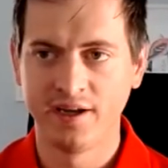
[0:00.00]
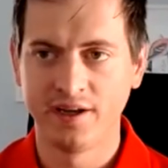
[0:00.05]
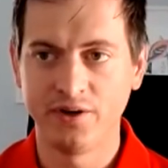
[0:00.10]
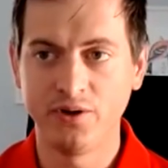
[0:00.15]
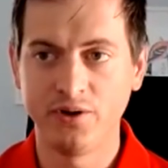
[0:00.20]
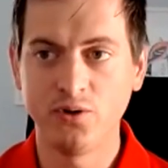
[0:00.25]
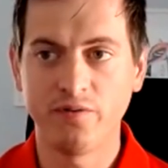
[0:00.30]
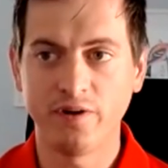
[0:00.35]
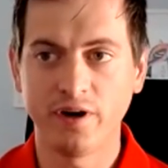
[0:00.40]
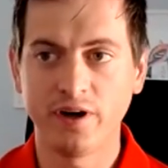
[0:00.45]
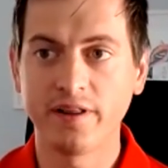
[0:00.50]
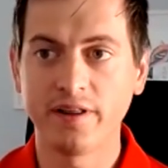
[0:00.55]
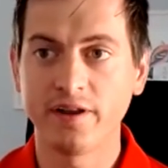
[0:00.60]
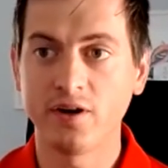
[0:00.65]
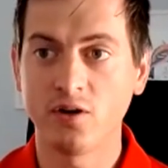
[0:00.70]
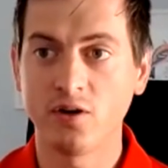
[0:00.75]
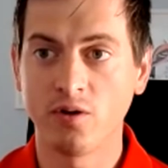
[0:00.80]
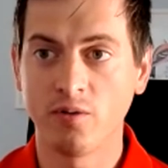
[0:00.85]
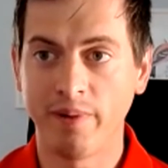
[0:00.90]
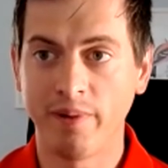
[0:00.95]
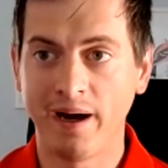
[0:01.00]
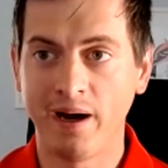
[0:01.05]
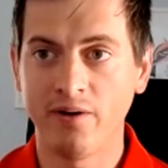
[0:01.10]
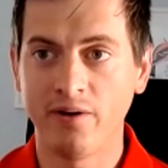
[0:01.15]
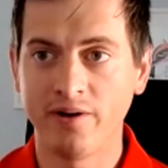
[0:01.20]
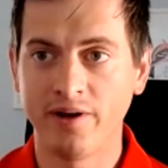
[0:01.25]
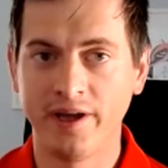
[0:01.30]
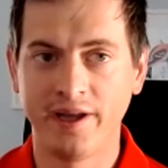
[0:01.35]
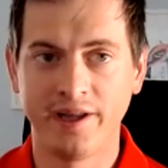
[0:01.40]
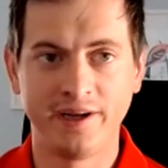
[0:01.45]
knew very little
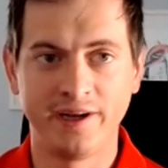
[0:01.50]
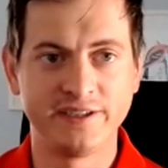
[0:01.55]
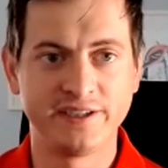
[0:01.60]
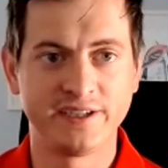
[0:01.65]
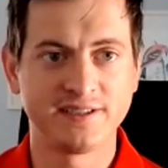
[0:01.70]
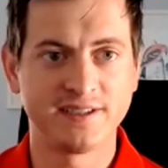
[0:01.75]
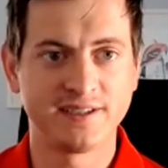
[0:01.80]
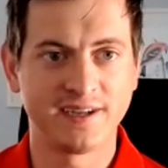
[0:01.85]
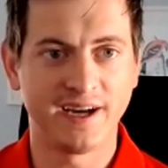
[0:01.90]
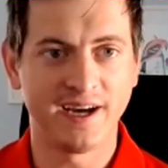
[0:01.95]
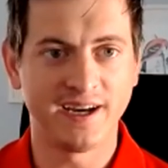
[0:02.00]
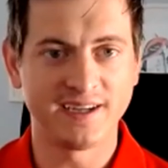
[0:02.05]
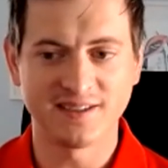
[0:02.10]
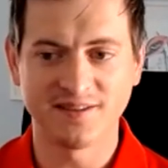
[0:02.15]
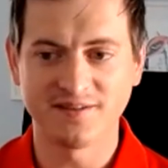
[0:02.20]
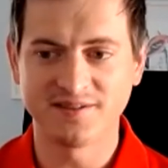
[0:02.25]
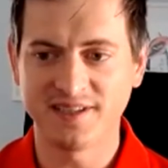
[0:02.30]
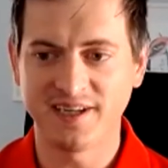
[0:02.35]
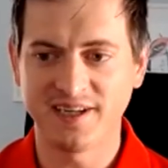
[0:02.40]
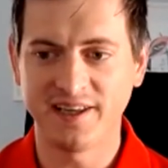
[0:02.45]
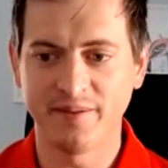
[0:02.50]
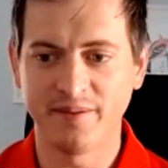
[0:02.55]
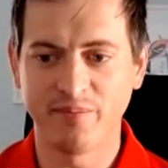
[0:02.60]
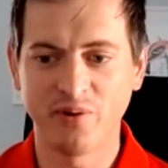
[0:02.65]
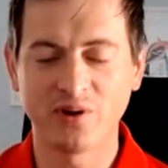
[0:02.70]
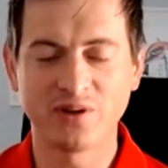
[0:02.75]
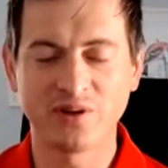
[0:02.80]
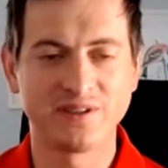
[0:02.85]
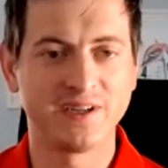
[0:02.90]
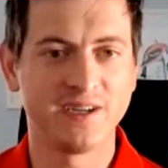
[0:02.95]
about, and just like Asaf said, the
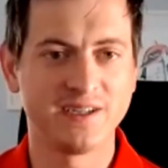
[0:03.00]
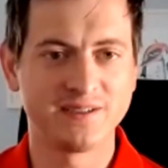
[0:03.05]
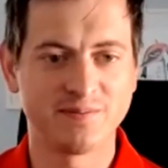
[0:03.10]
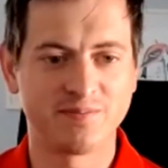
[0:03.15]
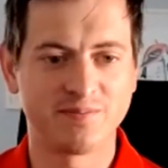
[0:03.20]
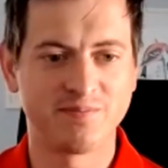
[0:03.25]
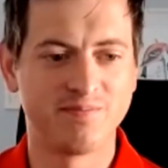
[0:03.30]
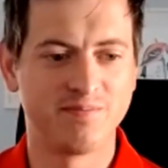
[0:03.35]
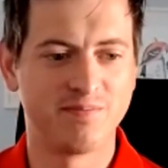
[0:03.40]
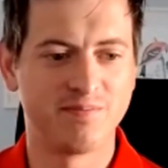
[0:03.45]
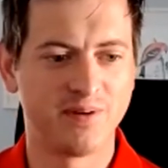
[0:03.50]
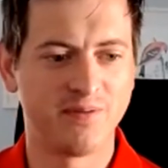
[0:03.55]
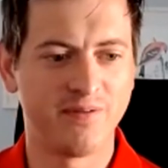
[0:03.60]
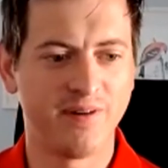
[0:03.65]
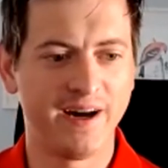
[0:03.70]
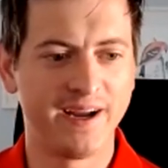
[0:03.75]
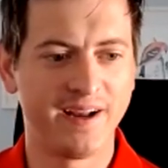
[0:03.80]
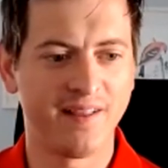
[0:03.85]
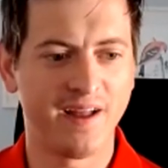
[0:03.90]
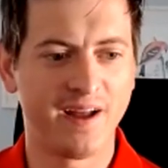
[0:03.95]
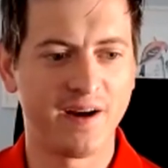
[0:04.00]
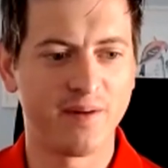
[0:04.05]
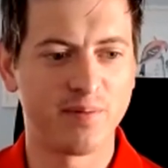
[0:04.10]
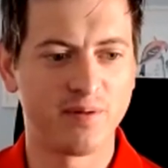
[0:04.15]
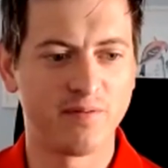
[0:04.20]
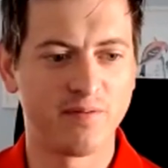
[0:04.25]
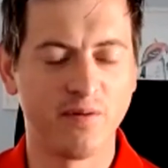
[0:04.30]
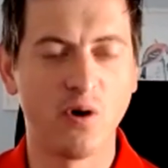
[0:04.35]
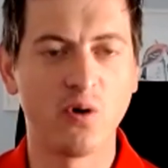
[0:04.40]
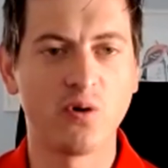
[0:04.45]
book does provide a lot of
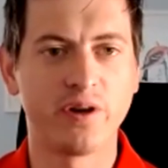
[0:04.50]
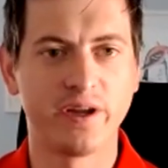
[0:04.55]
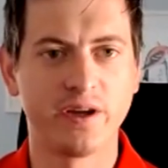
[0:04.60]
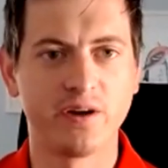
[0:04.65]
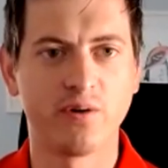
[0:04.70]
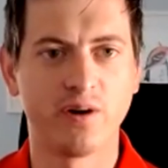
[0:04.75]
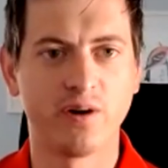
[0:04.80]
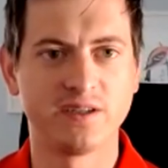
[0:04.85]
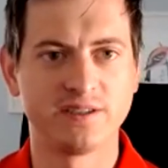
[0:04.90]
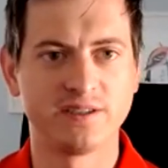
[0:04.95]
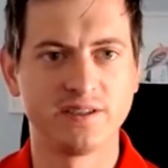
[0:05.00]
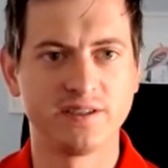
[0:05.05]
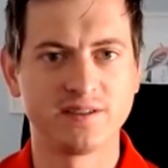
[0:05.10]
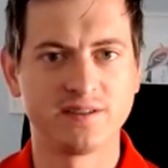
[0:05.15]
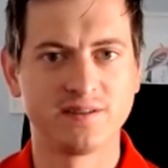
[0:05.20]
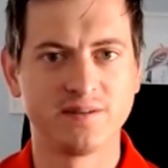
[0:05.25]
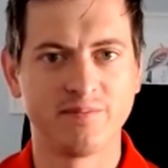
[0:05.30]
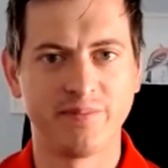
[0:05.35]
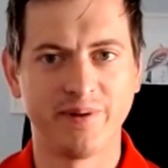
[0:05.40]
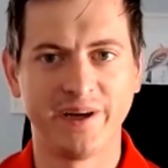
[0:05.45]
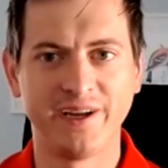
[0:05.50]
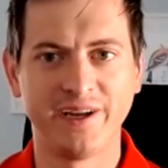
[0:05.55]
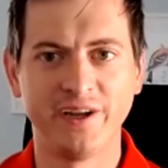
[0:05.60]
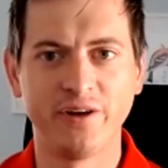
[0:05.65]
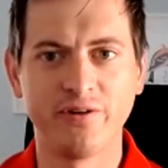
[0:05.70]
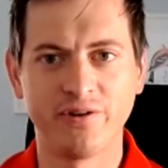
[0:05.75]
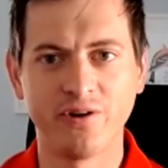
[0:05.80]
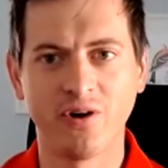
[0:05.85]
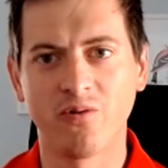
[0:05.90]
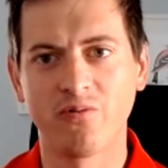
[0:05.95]
provoking questions, but
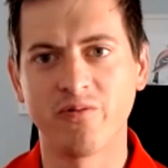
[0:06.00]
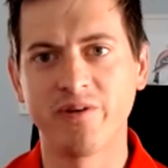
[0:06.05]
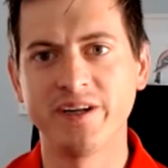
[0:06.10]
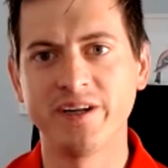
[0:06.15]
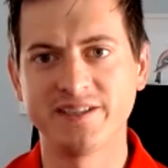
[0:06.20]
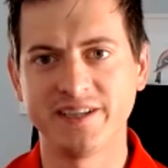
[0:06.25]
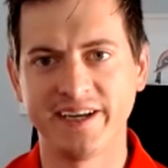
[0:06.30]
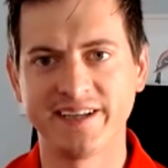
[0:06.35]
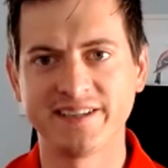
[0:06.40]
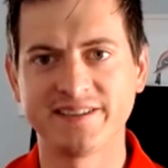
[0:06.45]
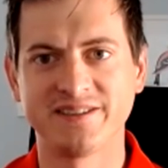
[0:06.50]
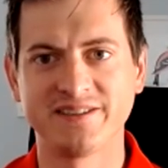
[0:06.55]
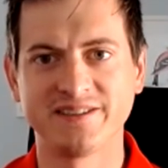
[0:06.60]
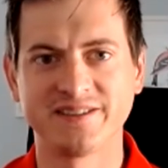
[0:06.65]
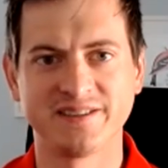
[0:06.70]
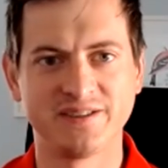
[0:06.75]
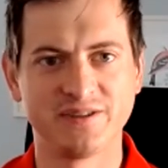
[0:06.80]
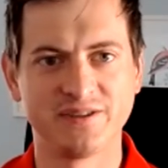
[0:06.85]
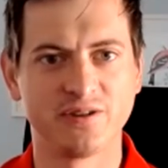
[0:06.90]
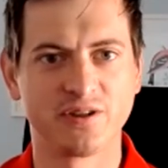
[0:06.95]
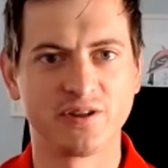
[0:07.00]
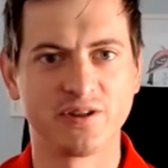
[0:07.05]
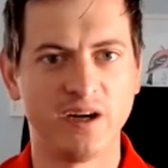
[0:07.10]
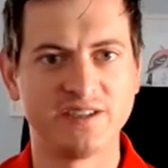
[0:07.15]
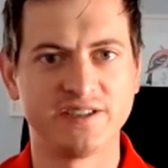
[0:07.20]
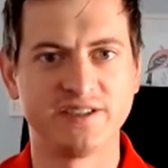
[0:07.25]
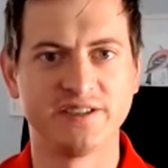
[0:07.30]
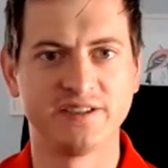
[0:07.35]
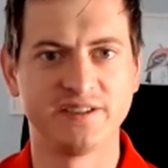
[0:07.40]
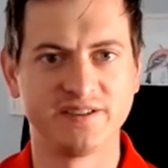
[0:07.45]
you don't reach answers until a
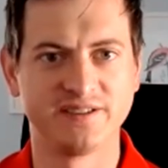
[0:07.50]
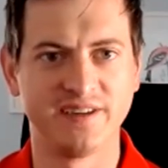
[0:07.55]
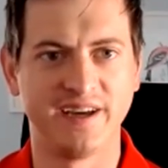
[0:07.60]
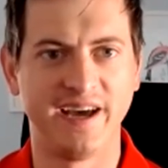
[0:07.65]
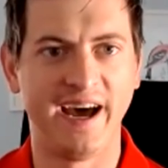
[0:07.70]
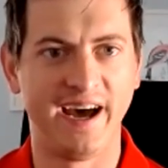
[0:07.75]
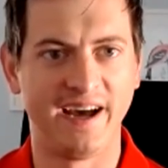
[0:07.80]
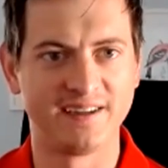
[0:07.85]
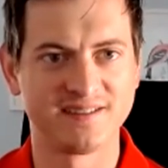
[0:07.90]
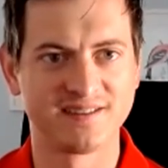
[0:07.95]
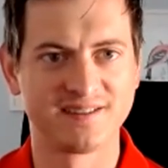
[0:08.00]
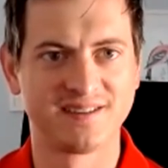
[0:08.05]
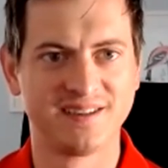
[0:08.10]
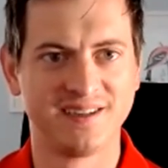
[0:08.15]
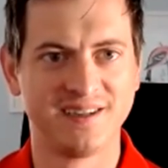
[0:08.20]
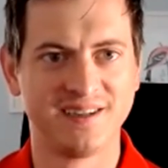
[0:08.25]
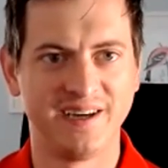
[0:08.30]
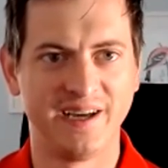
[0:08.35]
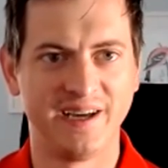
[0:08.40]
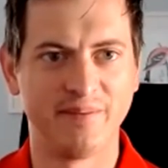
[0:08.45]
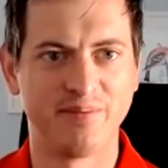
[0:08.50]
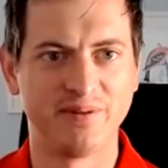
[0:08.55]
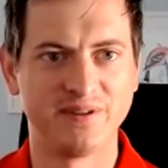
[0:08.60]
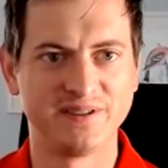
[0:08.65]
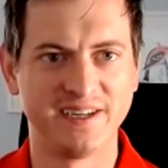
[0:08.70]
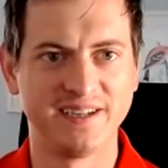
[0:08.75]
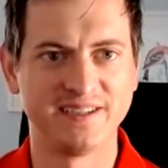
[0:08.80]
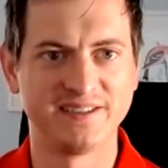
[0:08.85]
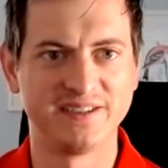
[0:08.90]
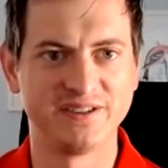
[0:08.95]
question is asked and
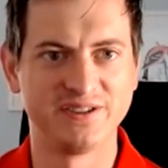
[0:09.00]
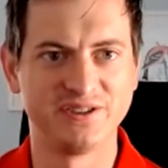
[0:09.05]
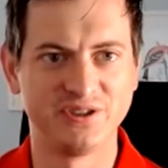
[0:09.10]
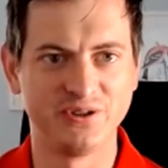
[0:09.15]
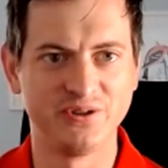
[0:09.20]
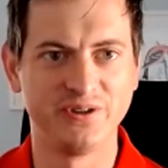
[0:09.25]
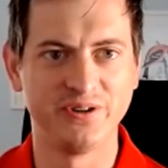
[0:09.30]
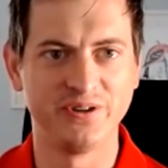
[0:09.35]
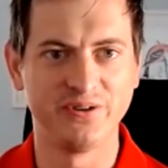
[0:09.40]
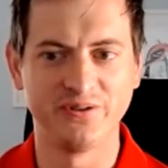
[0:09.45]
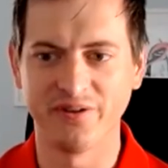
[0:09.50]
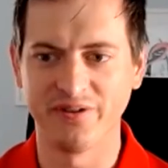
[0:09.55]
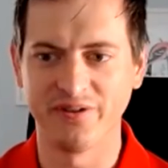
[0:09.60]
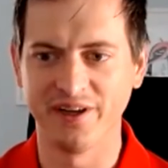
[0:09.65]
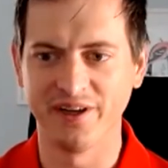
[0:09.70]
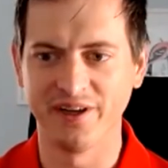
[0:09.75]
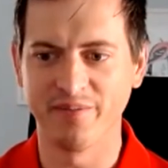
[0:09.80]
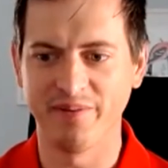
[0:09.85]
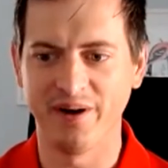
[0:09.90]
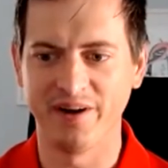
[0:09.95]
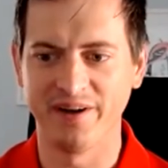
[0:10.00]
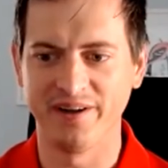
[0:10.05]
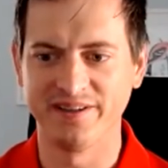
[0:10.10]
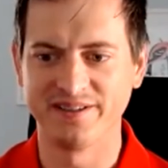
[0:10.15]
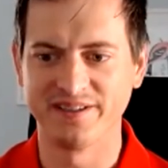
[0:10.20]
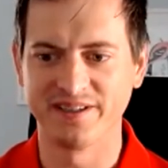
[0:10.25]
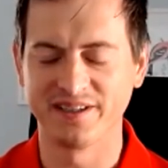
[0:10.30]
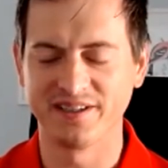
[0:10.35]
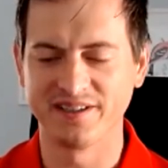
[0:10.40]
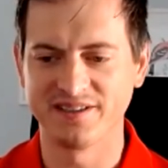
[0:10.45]
presented to you to think about and
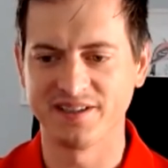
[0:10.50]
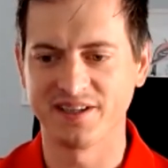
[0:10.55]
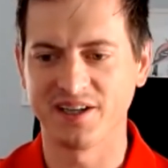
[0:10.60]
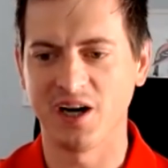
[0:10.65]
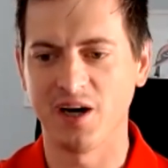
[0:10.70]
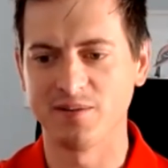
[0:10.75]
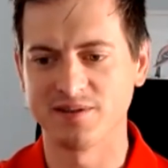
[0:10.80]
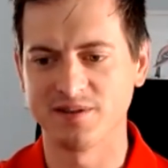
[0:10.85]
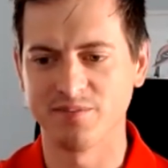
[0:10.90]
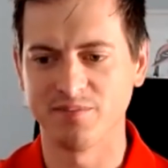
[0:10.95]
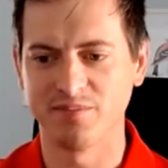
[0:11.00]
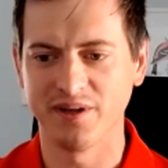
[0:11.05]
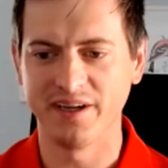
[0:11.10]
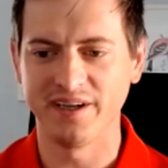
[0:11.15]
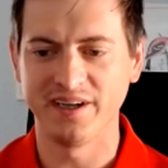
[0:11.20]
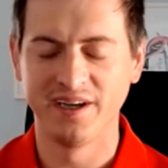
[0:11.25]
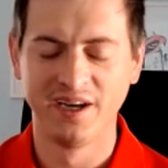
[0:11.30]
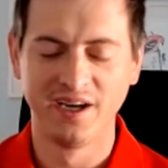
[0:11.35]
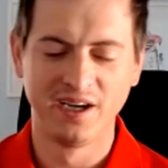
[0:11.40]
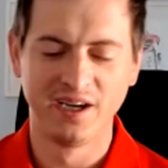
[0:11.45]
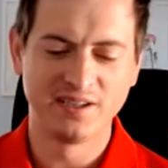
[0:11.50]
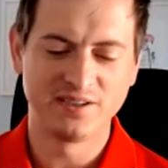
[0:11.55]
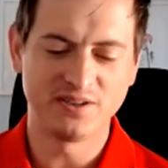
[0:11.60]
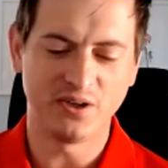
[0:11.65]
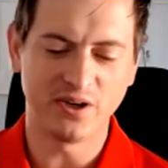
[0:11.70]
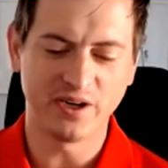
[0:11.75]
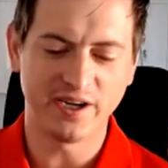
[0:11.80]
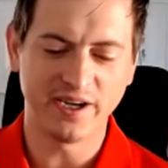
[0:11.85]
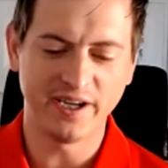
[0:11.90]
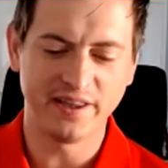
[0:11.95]
to contemplate.
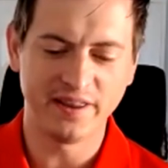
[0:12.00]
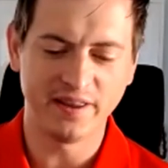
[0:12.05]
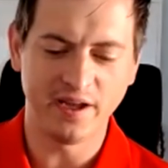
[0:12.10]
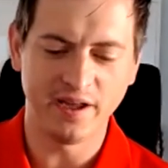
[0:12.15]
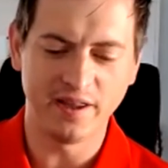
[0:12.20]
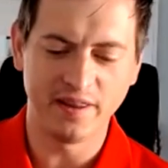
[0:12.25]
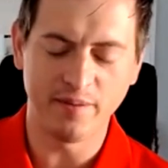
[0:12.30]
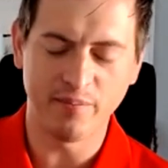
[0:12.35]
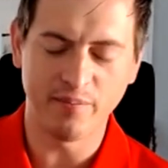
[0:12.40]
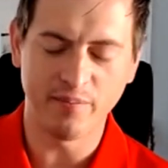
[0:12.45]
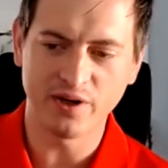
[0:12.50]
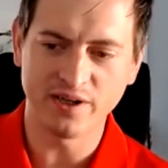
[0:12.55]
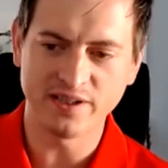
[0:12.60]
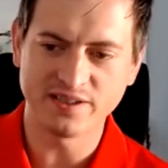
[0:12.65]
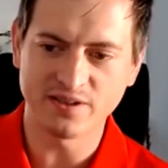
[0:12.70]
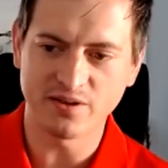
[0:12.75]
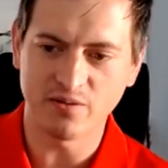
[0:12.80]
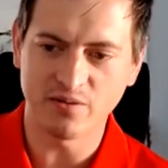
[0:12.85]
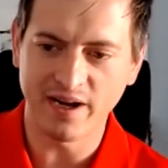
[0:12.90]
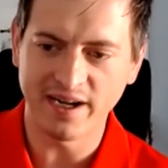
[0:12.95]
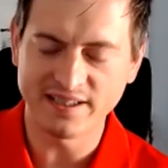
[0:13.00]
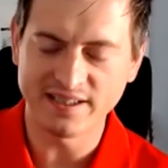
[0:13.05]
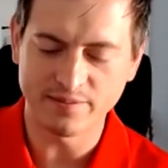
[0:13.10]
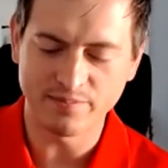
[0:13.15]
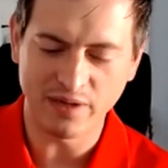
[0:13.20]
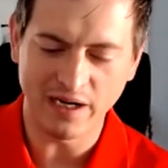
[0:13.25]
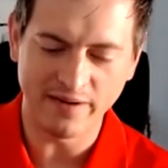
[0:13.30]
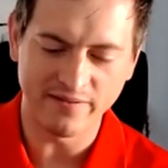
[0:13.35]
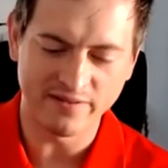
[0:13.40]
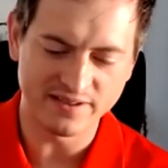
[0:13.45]
So again, the book is The Right to
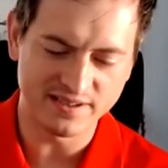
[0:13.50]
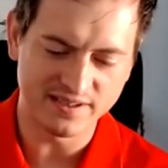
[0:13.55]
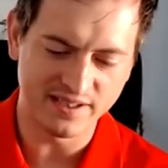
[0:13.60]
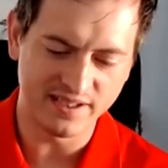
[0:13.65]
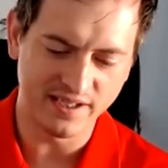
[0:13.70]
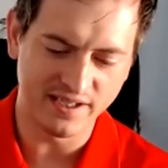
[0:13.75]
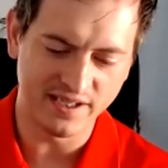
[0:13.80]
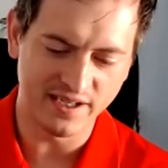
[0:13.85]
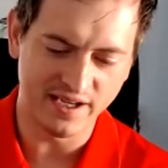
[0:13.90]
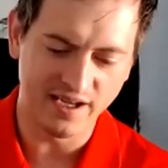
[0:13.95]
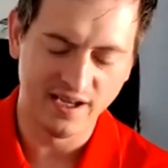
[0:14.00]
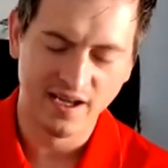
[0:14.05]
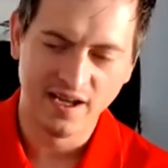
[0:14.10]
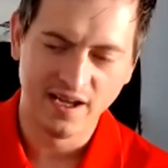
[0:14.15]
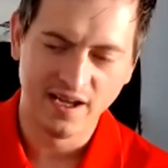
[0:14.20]
Privacy.